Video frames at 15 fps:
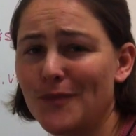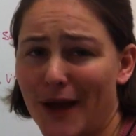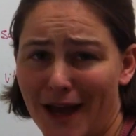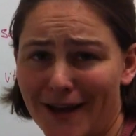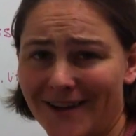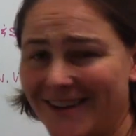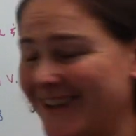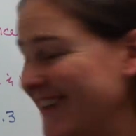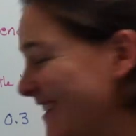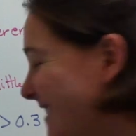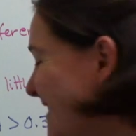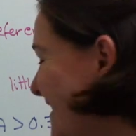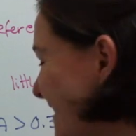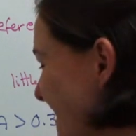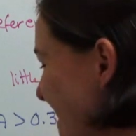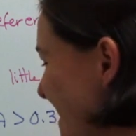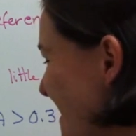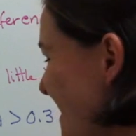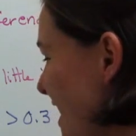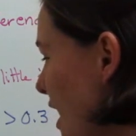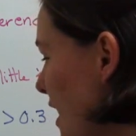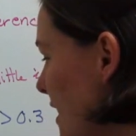
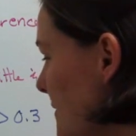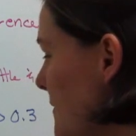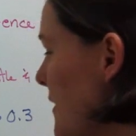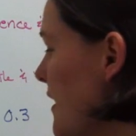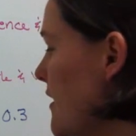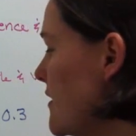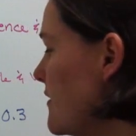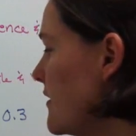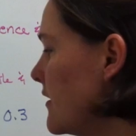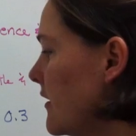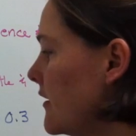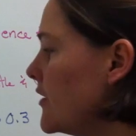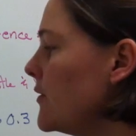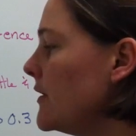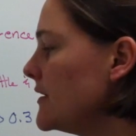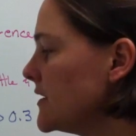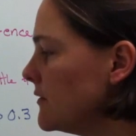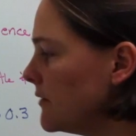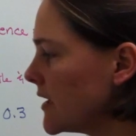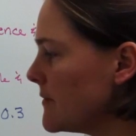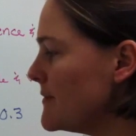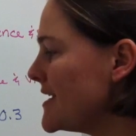bad. You also
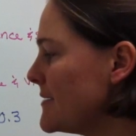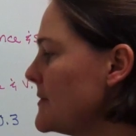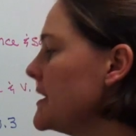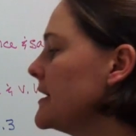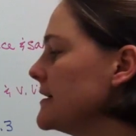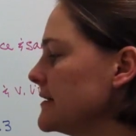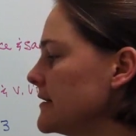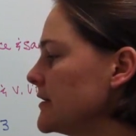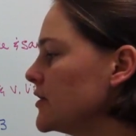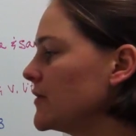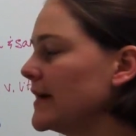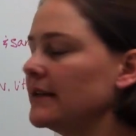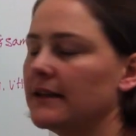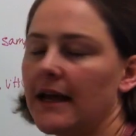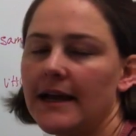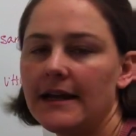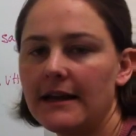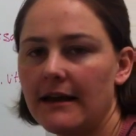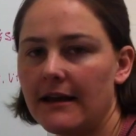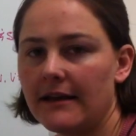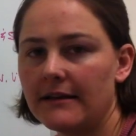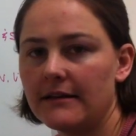want to minimize stray light
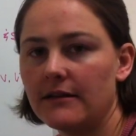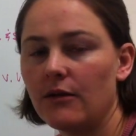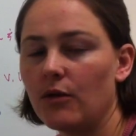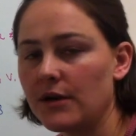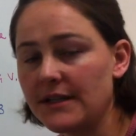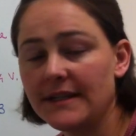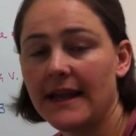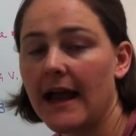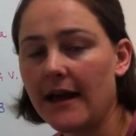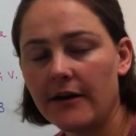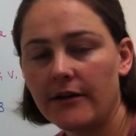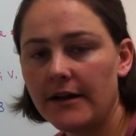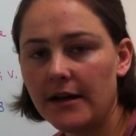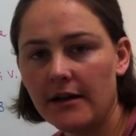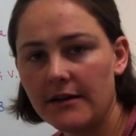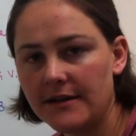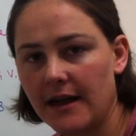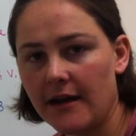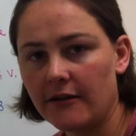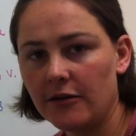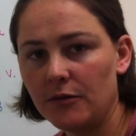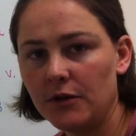or
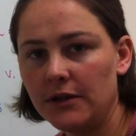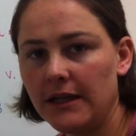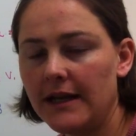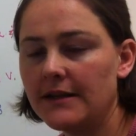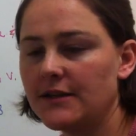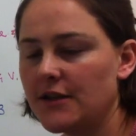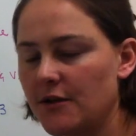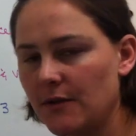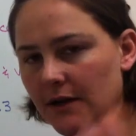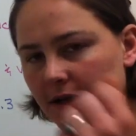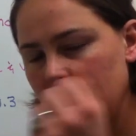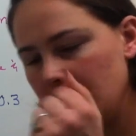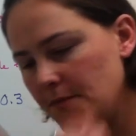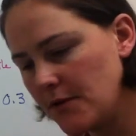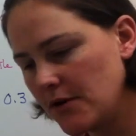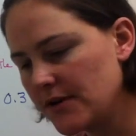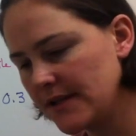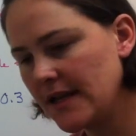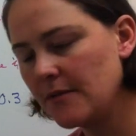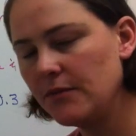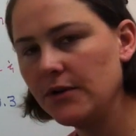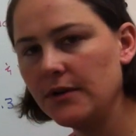scatterable light, so you want to keep your
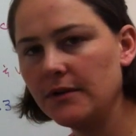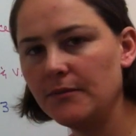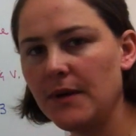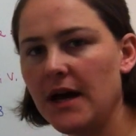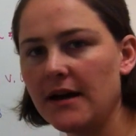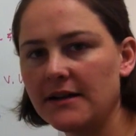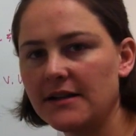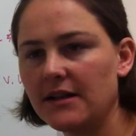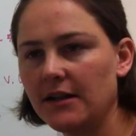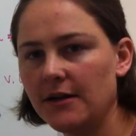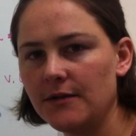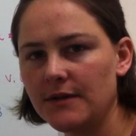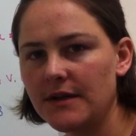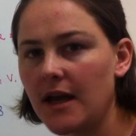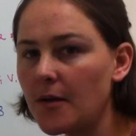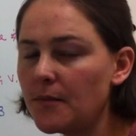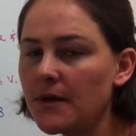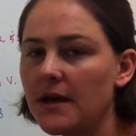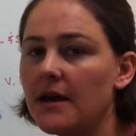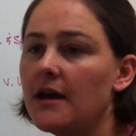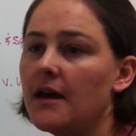sample box closed up.